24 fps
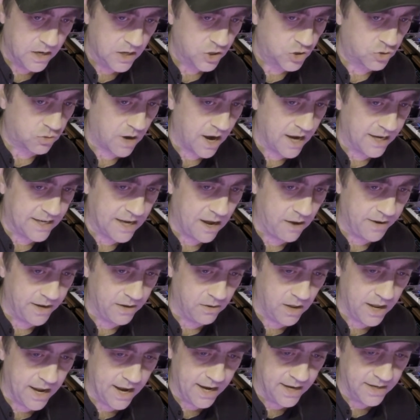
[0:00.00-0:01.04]
Tri-County
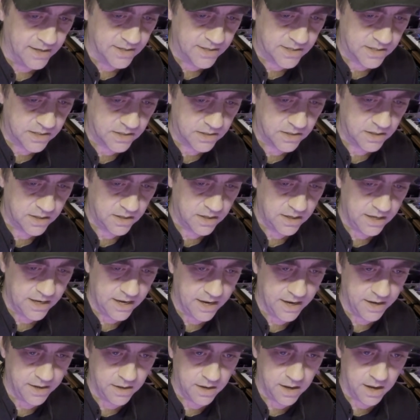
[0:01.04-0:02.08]
Lanes
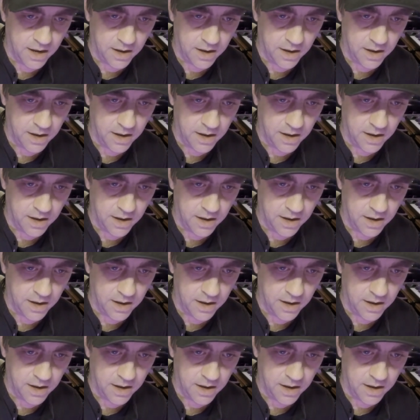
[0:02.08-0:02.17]
in